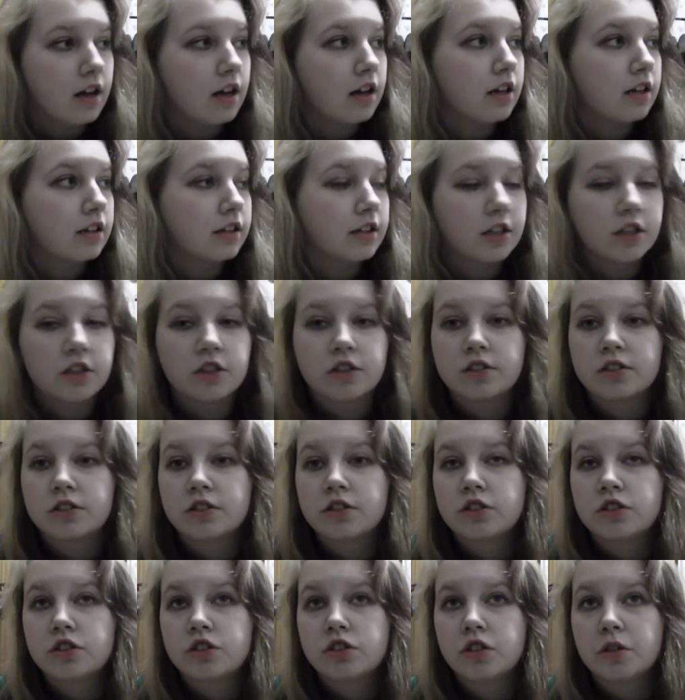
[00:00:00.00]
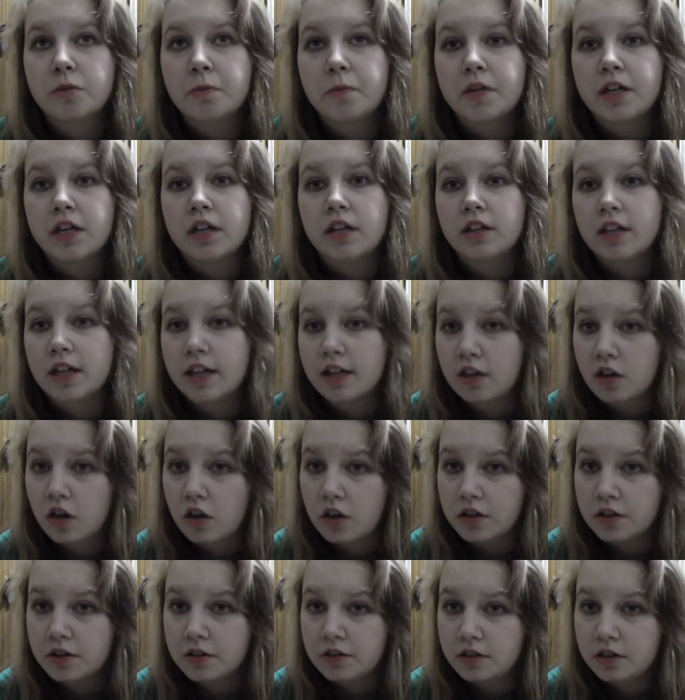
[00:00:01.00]
There should be a link
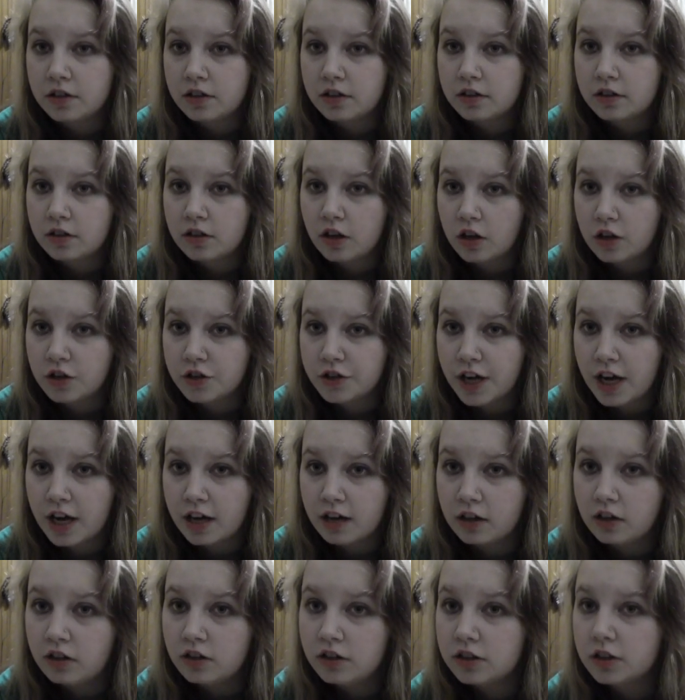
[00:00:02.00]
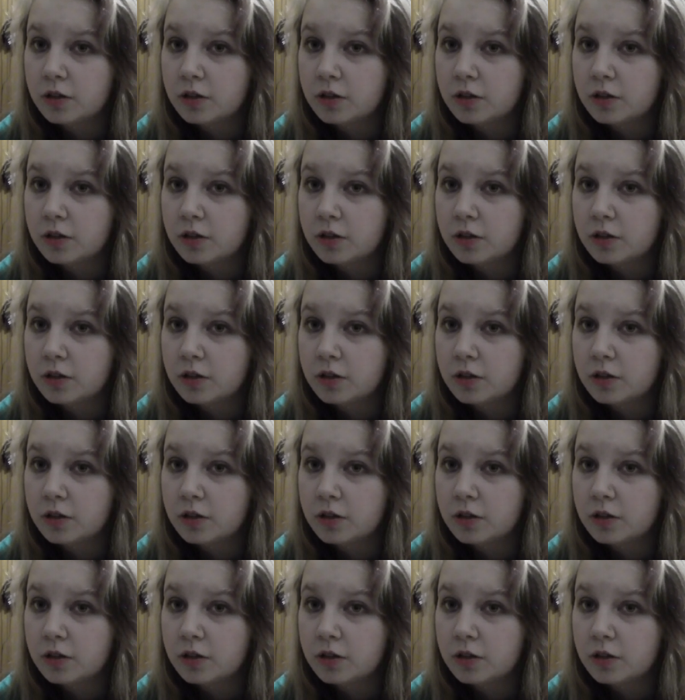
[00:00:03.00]
on our channel.